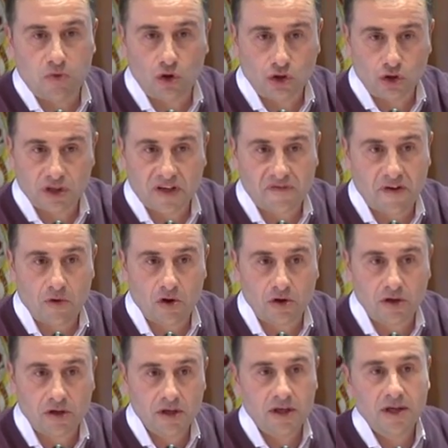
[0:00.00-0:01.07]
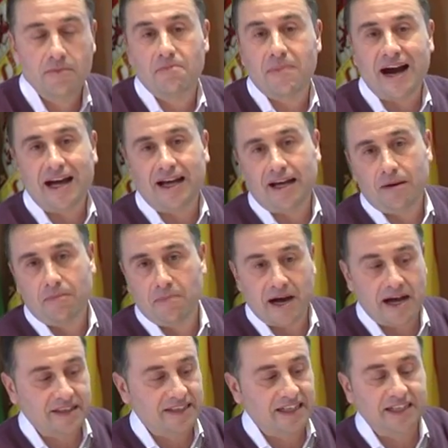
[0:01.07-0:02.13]
going beyond
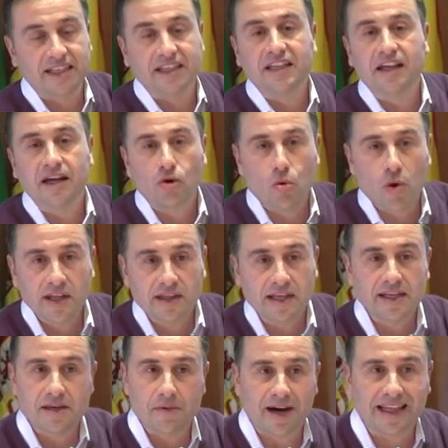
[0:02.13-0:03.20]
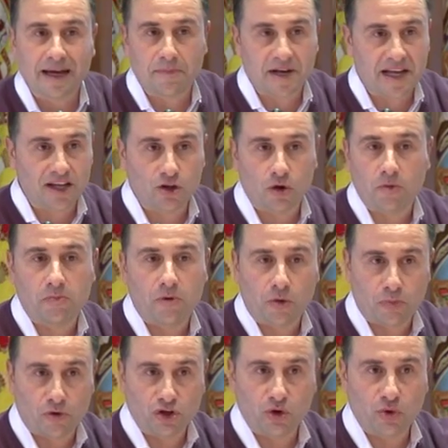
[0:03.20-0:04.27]
500 votes in favor will be taken
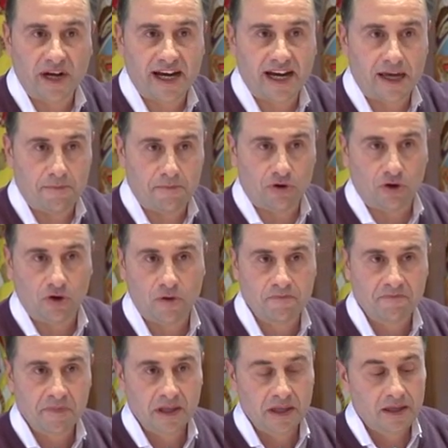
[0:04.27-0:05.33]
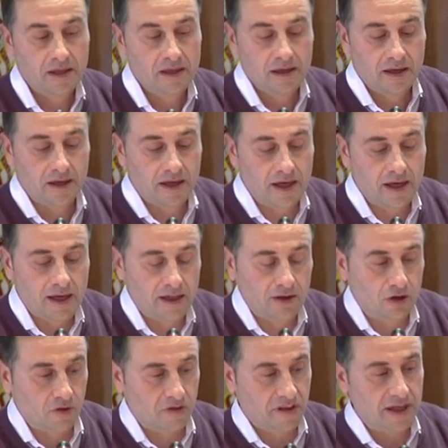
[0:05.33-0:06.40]
into account and
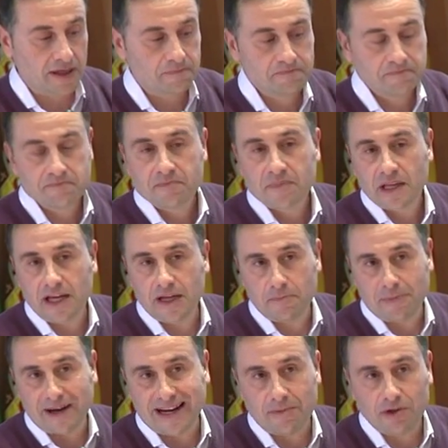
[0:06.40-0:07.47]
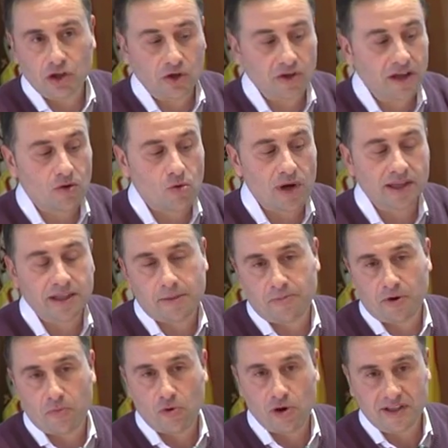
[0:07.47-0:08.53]
brought to plenary sessions.